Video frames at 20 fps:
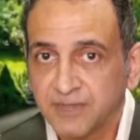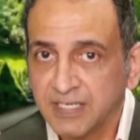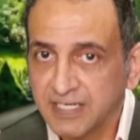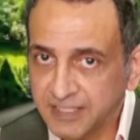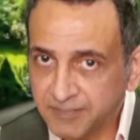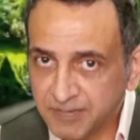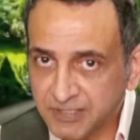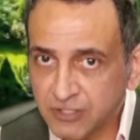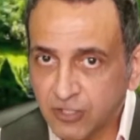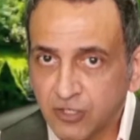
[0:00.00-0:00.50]

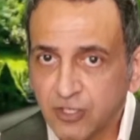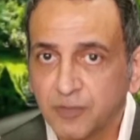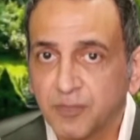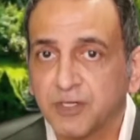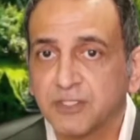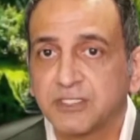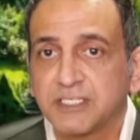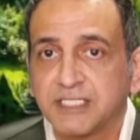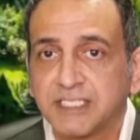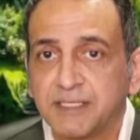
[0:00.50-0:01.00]
Let me talk
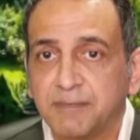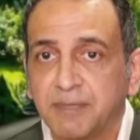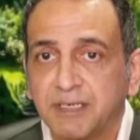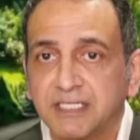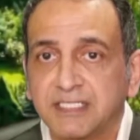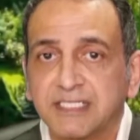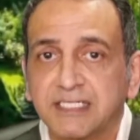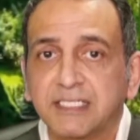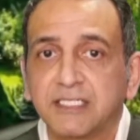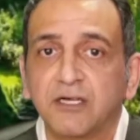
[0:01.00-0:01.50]
about the
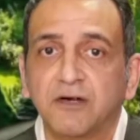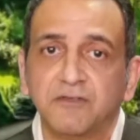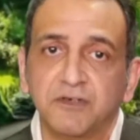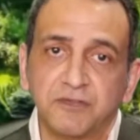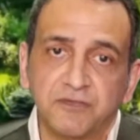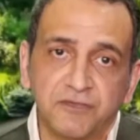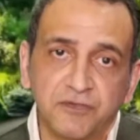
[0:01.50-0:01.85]
simplicity of it